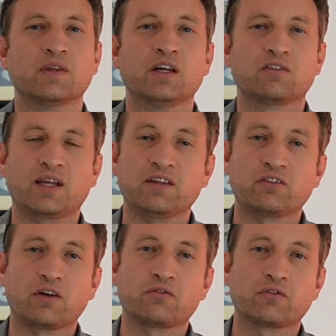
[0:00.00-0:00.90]
So let's
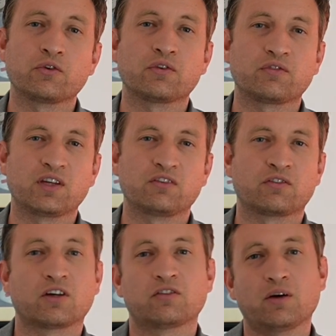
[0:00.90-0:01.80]
go through the features
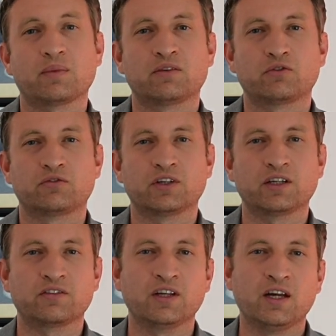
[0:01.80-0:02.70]
at a top level
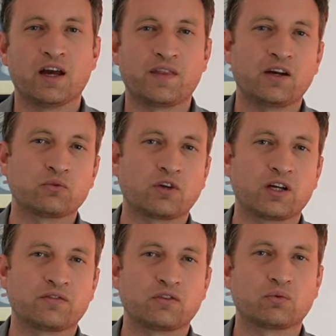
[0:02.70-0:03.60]
first, and then I'll
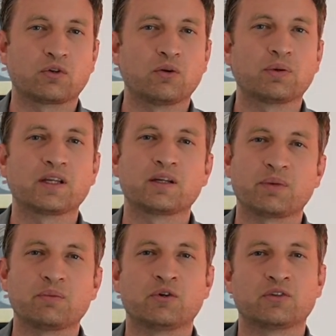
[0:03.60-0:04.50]
dive into a couple in a bit more